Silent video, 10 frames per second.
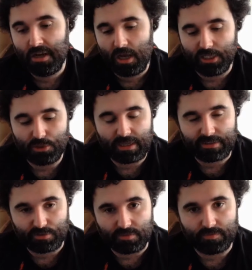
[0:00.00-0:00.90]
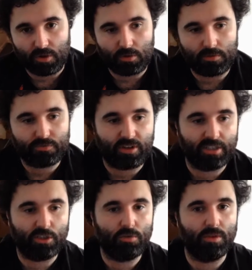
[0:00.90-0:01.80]
US are involved, trying to
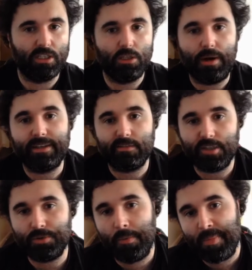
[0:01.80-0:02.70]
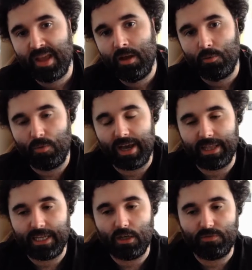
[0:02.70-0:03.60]
do what the US do, where
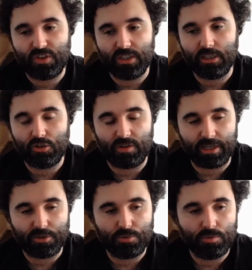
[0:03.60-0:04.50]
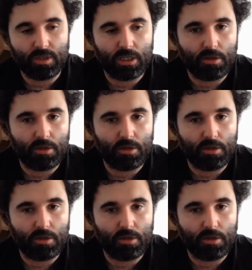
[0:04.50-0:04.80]
they obviously are trying to